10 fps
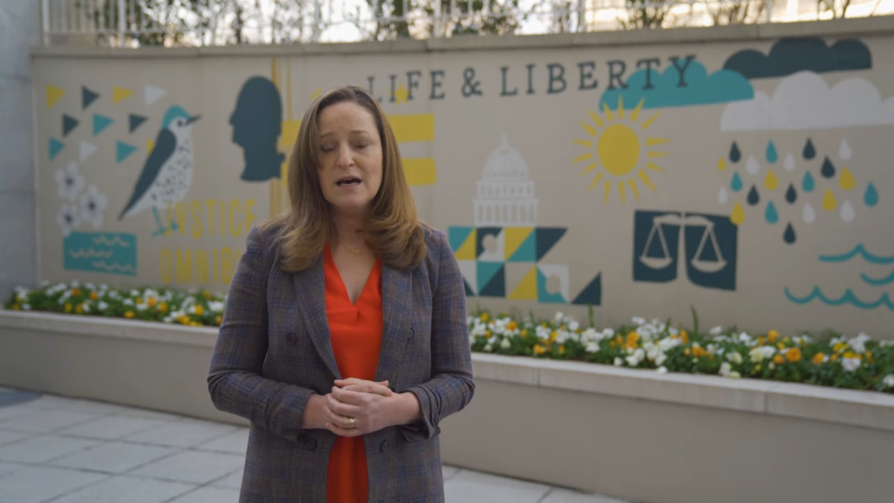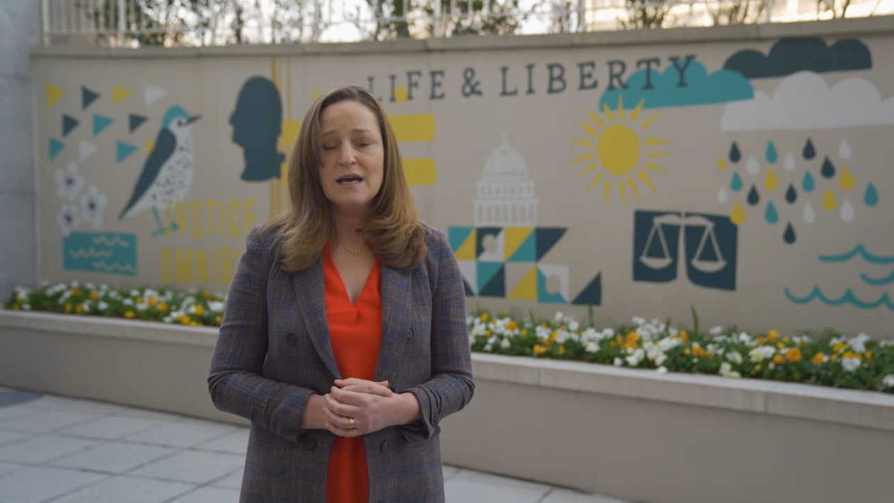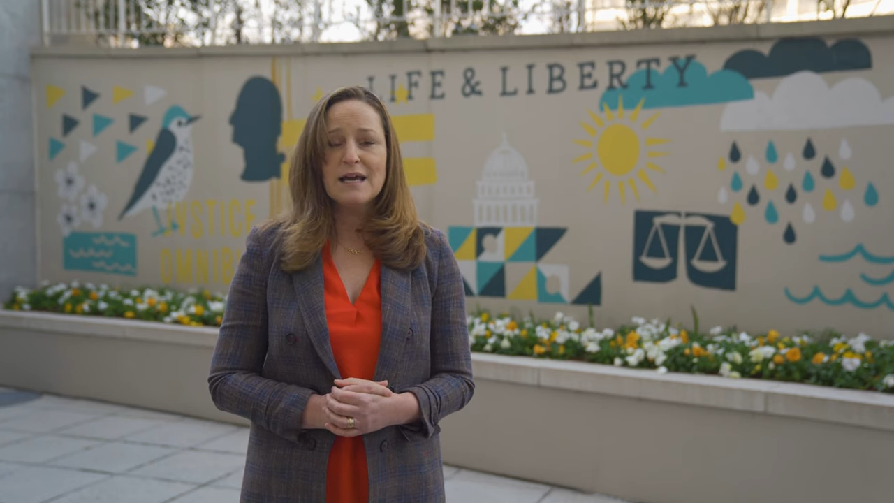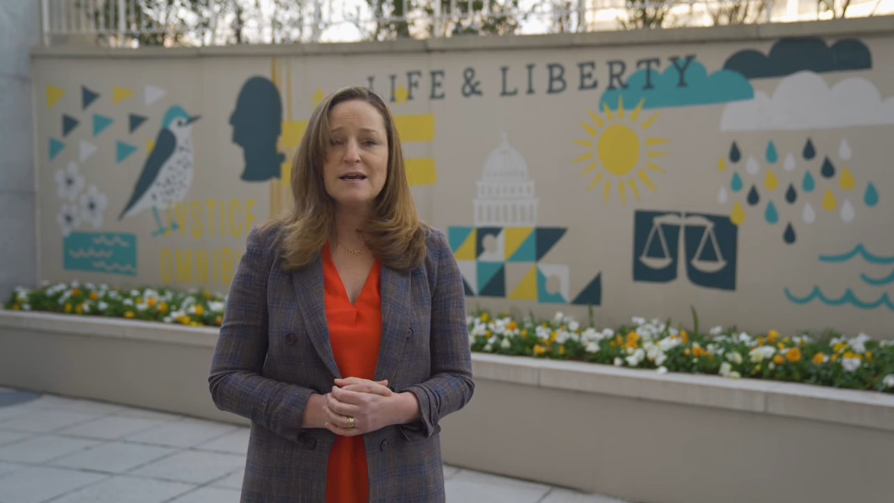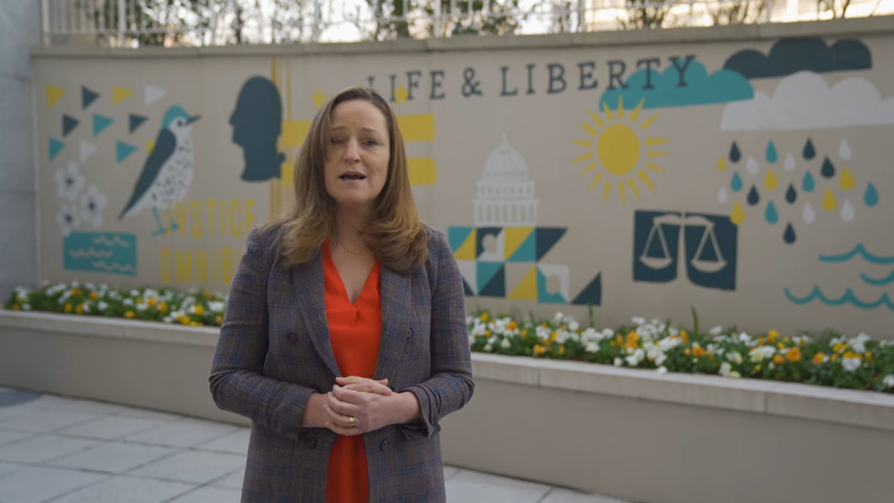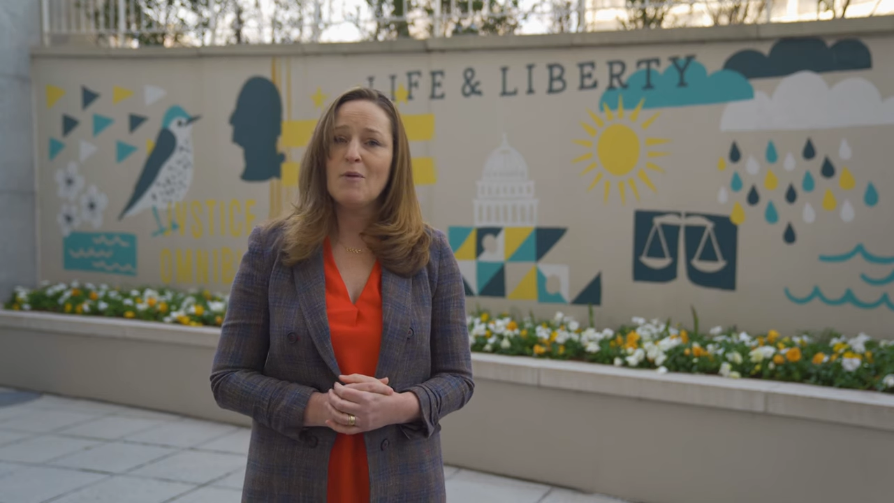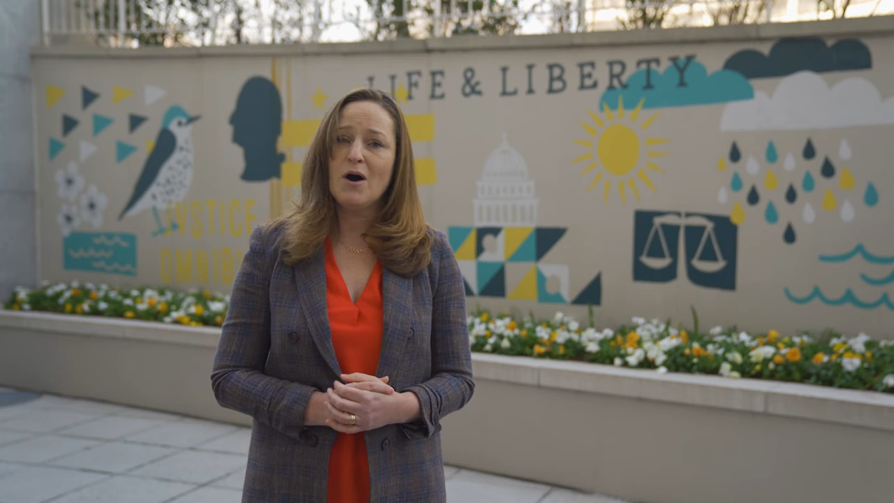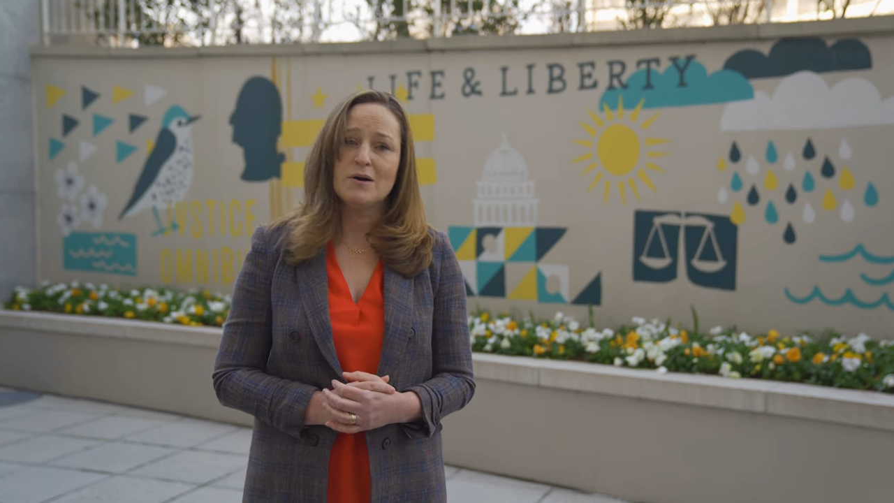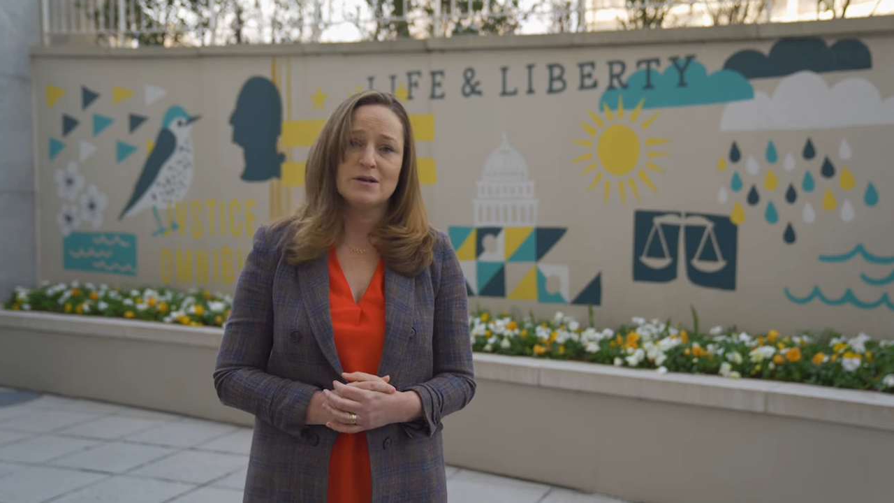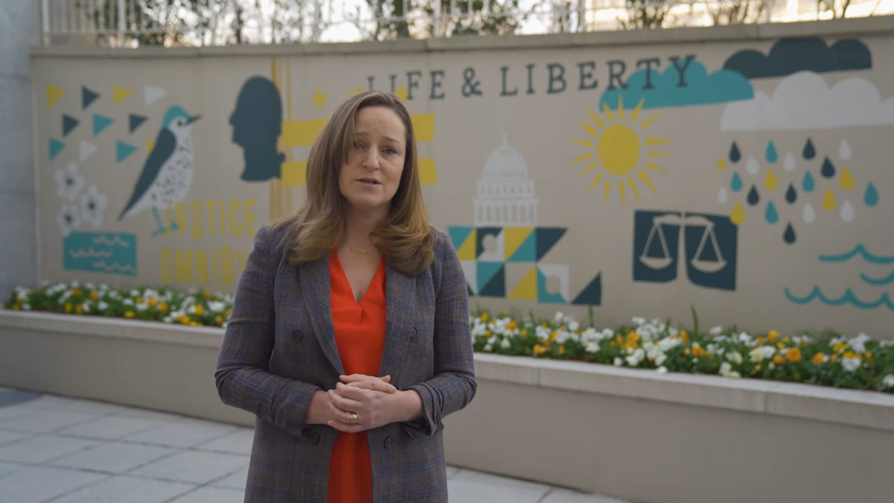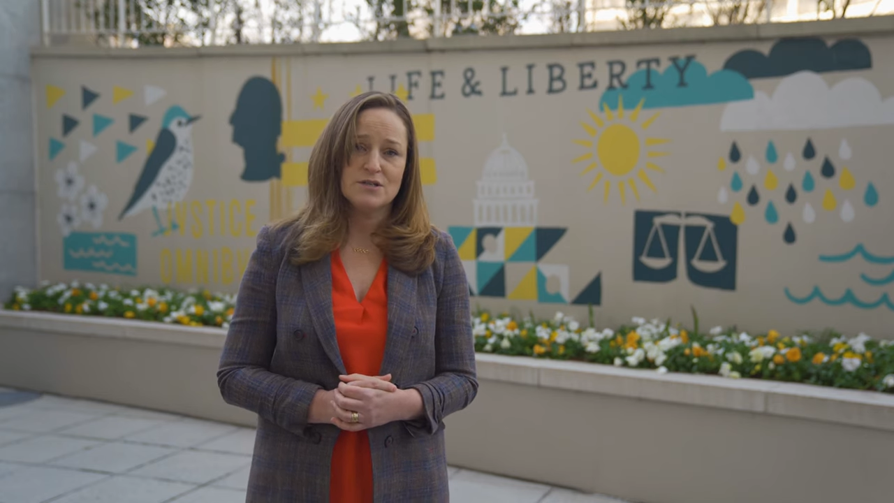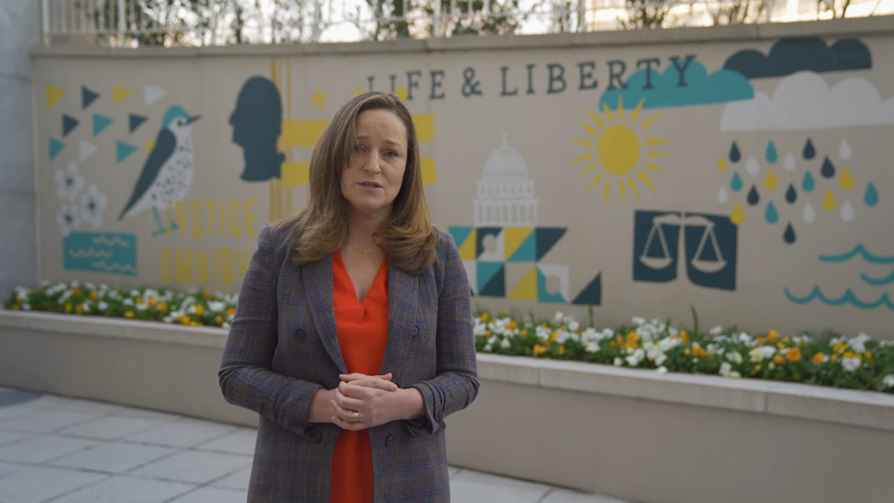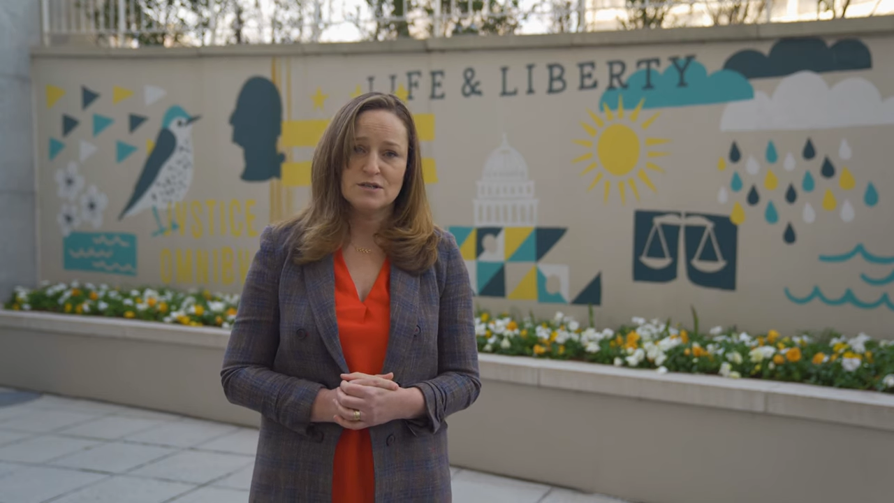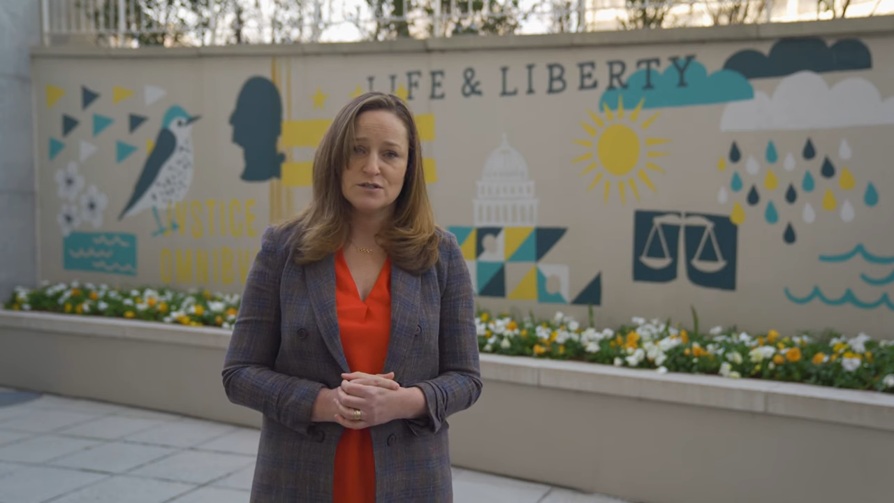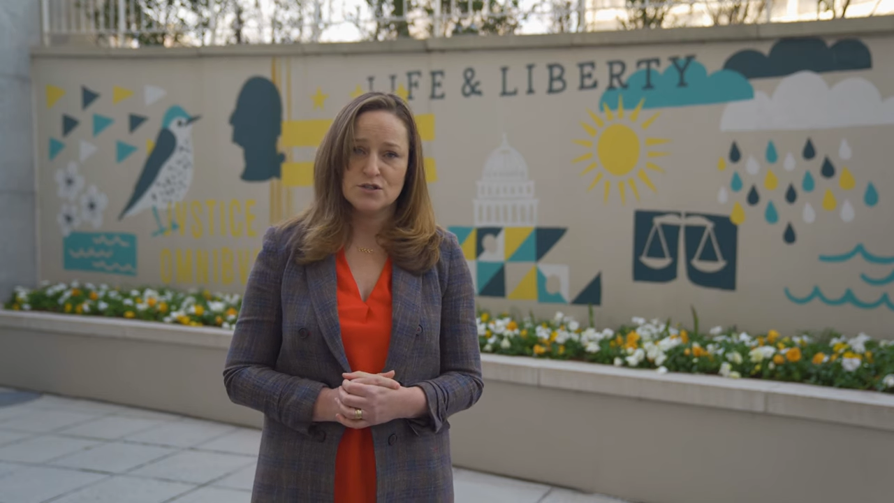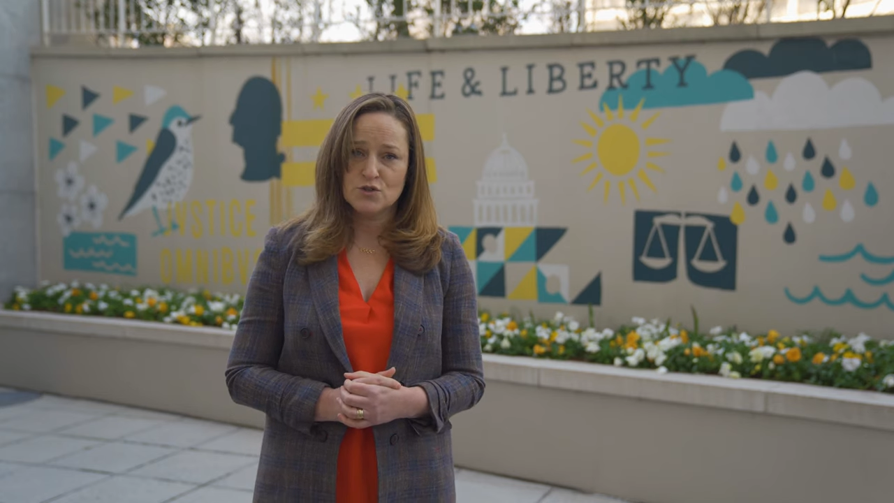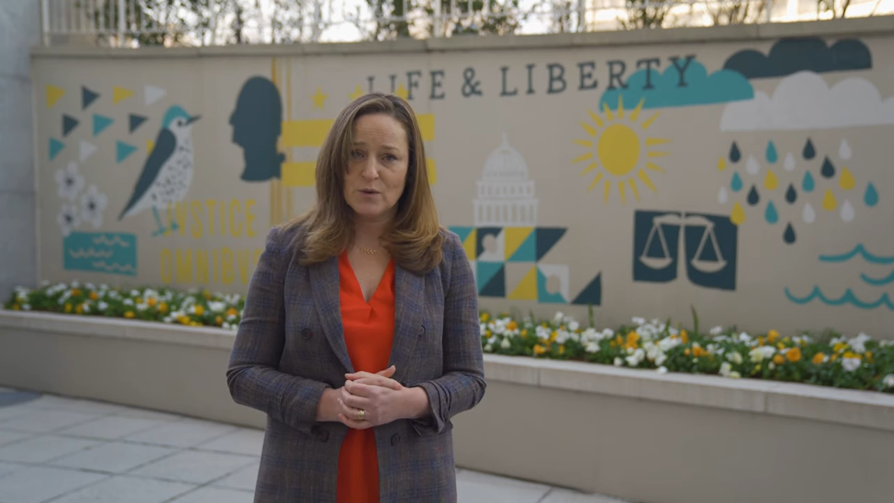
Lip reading: Again, I'm honored to